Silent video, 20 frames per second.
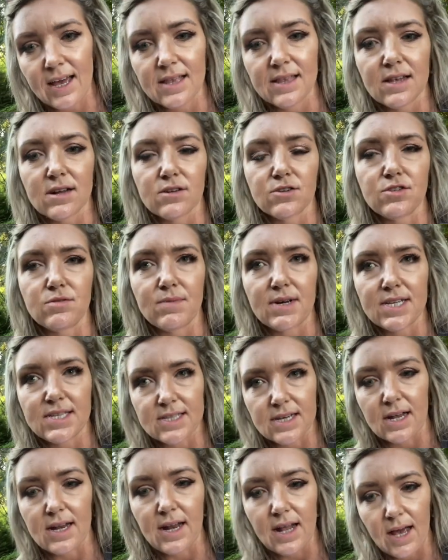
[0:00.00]
and then I'll do my
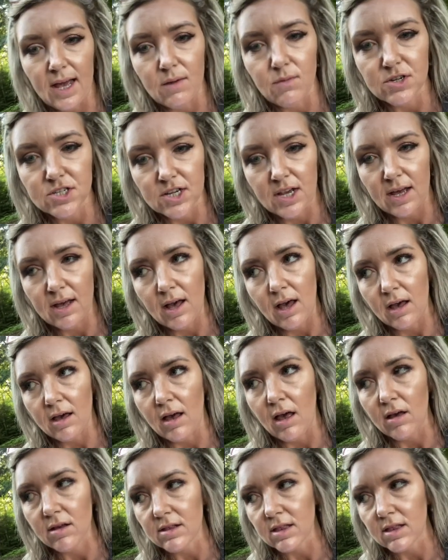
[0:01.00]
Sunday, which I'll